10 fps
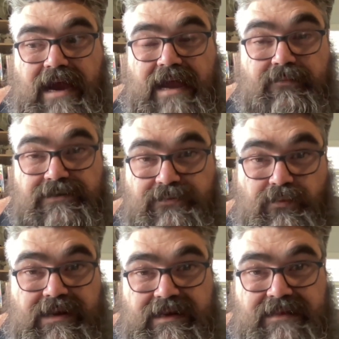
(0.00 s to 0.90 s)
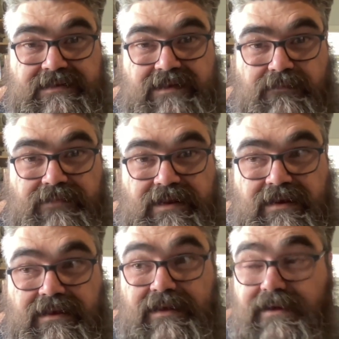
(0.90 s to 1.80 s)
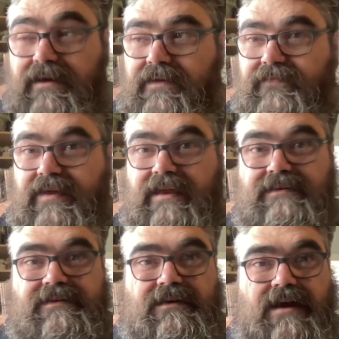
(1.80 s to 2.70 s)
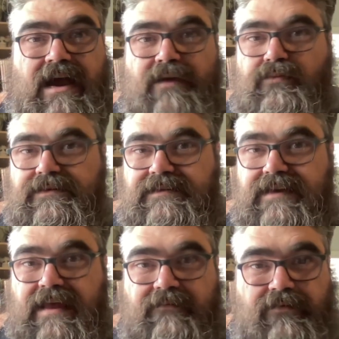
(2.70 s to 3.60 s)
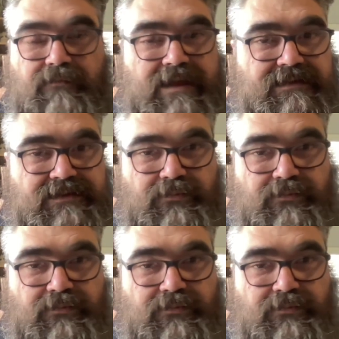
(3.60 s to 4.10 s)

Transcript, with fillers: I was reading something that I was never meant to